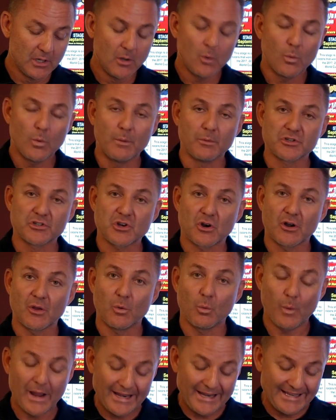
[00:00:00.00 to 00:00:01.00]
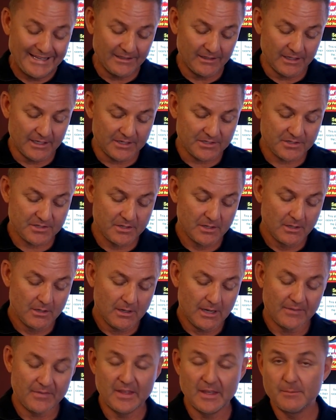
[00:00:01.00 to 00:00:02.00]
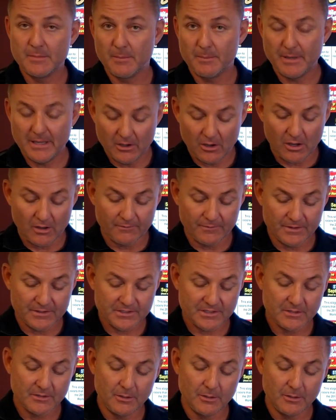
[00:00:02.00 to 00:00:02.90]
we will start a waiting list at the MVP office.